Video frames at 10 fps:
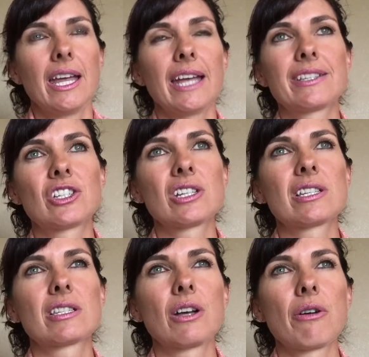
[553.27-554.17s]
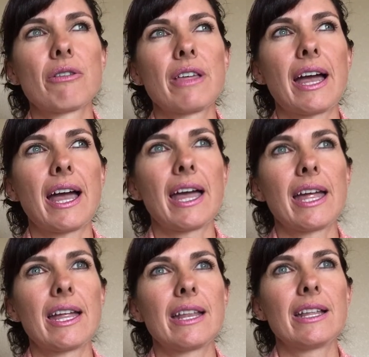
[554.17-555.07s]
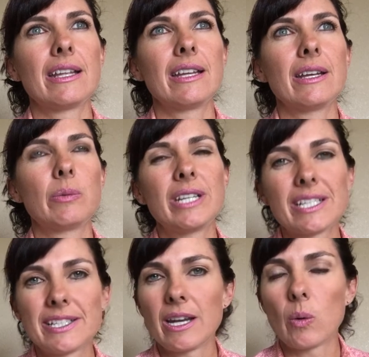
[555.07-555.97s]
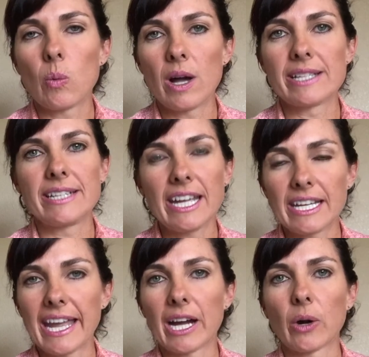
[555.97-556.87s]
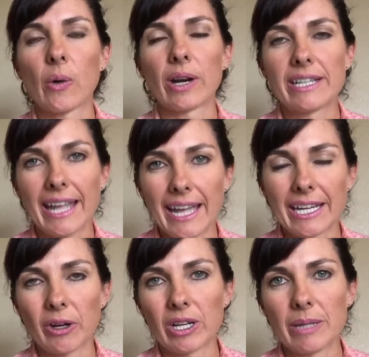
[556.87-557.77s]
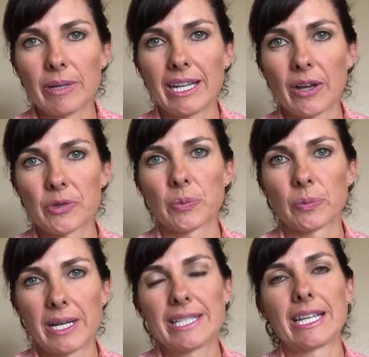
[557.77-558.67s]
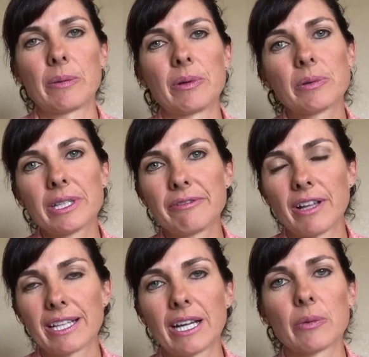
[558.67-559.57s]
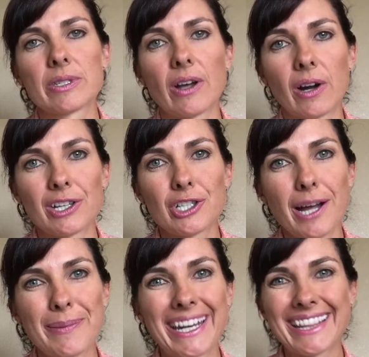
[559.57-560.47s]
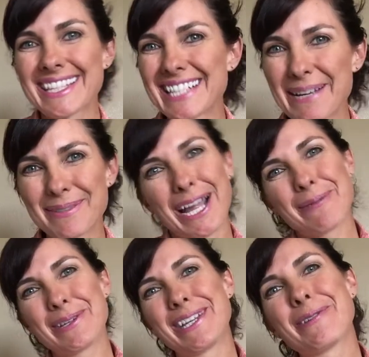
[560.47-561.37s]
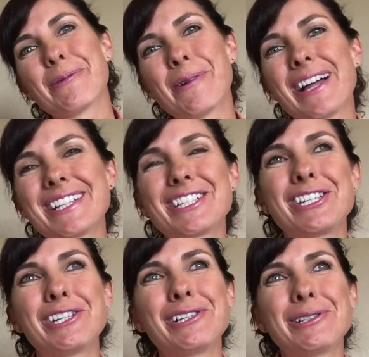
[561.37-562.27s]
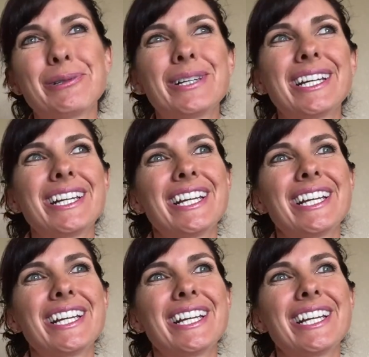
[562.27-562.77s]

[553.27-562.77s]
it's just so that we just didn't want daycare or a nanny or anybody else raising them. We really felt like it was our job, but at the same time, we didn't want to